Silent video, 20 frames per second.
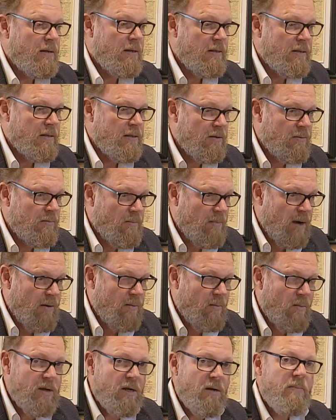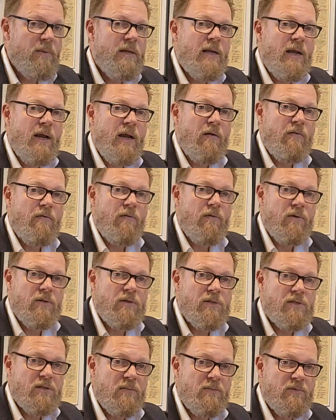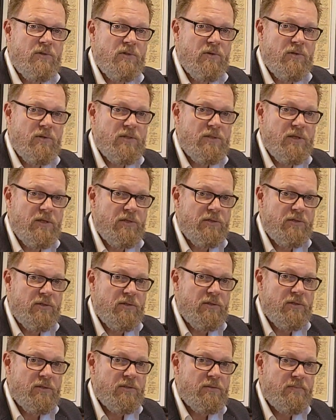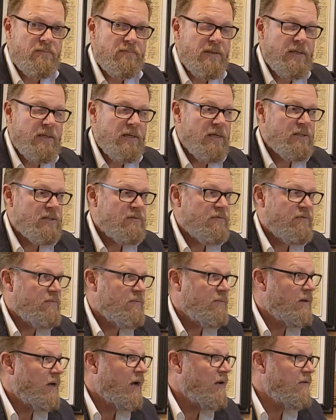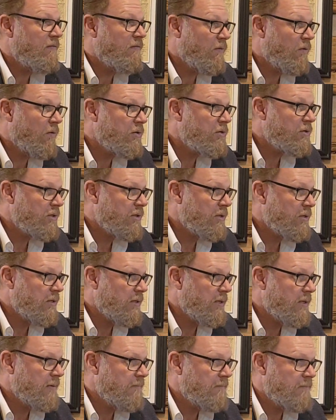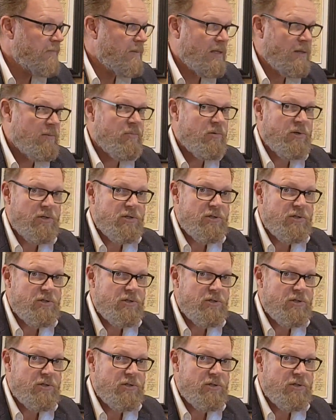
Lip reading: you might want to be careful in some jurisdictions because, unfortunately, in British